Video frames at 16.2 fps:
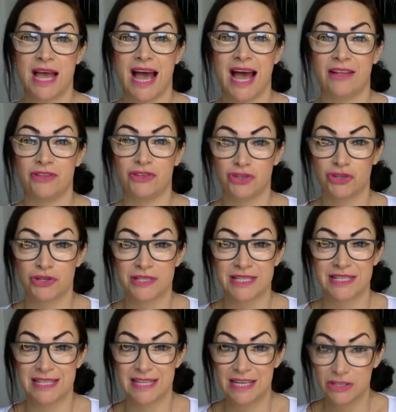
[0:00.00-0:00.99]
and
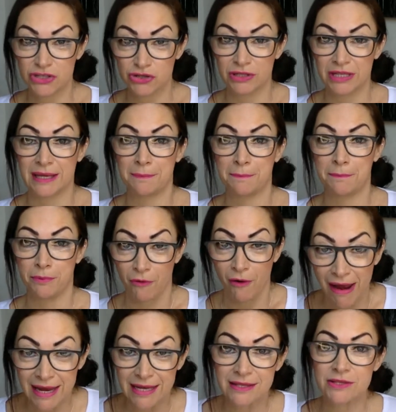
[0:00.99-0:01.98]
just literally
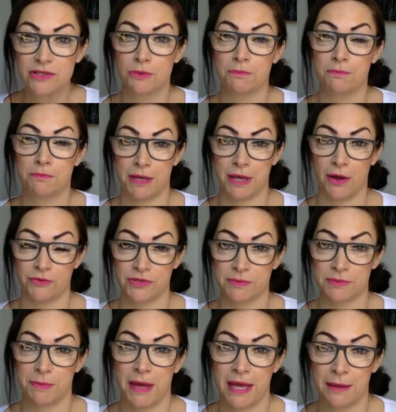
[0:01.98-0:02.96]
brain dump it
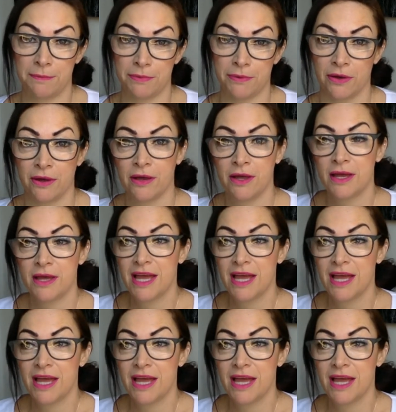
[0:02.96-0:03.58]
onto paper.